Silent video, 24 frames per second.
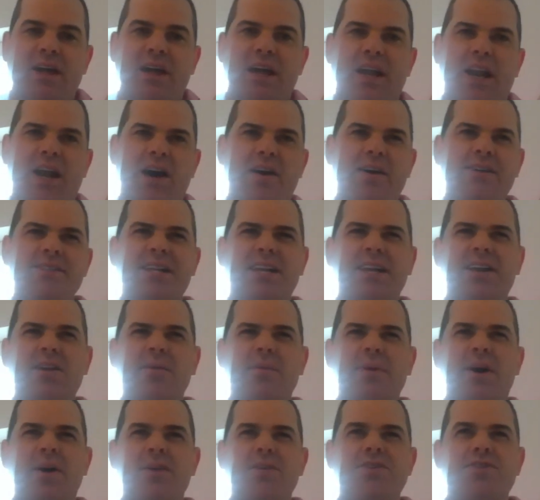And, I was a little
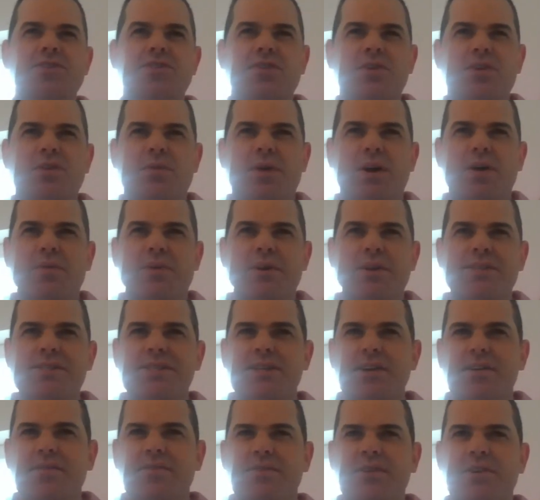bit unsure what I wanted to
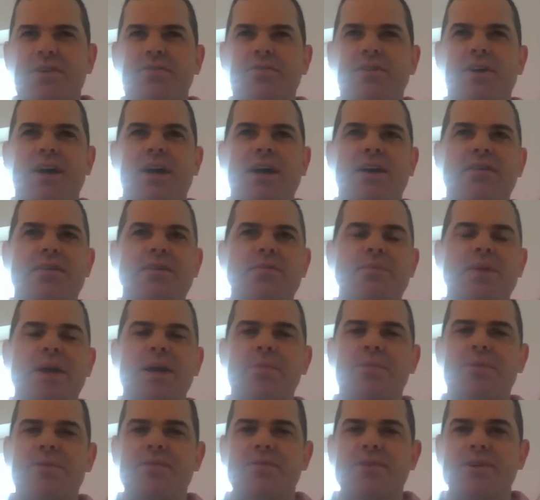do for a career. And
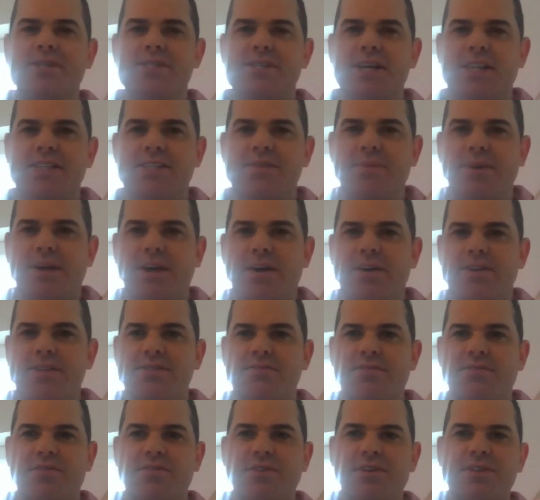people have always said to me, go
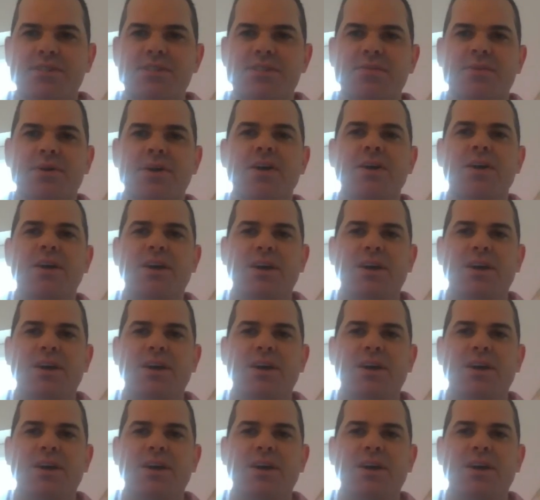into recruiter. But